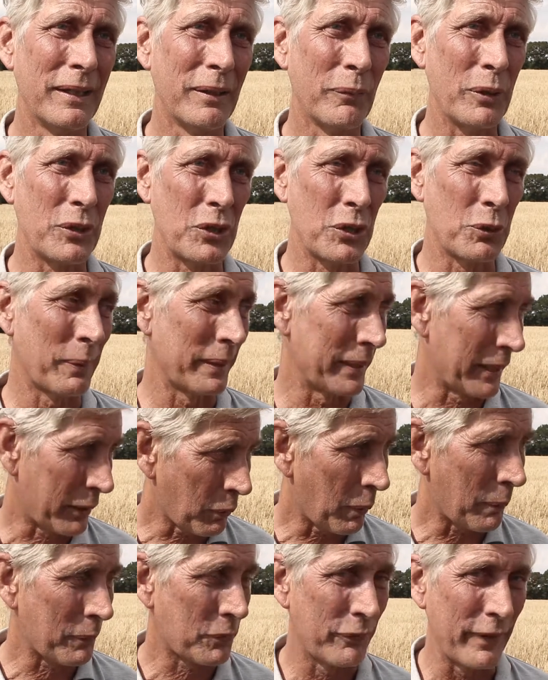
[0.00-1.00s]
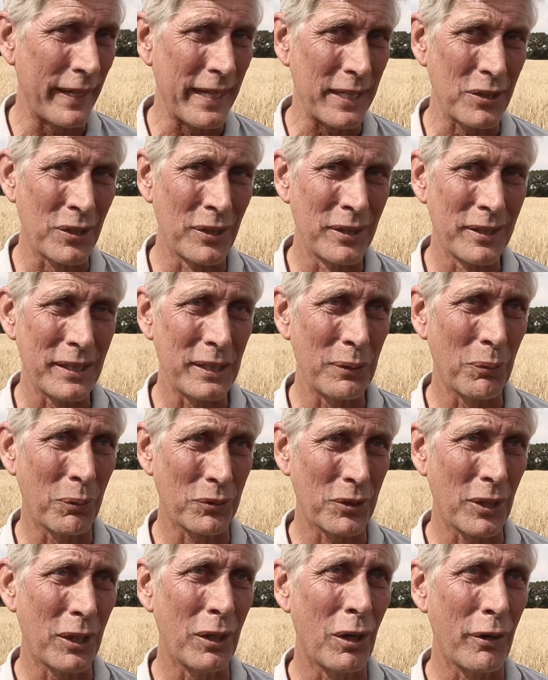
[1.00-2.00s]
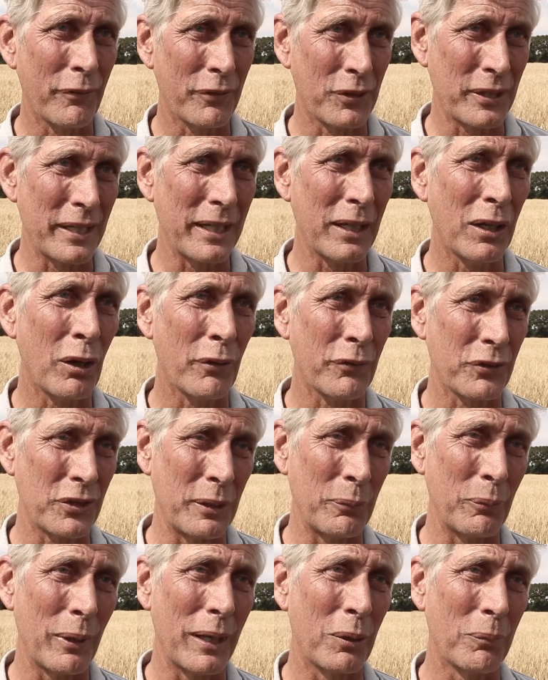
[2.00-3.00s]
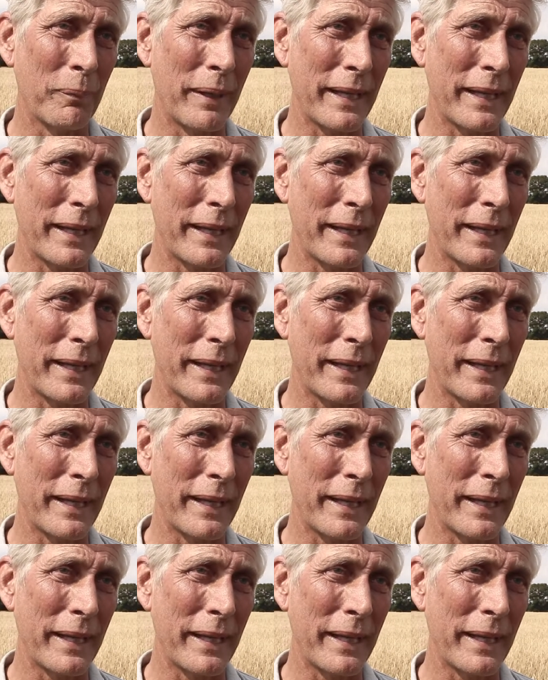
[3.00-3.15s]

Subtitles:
which is when the crop's fit, you want to harvest it well,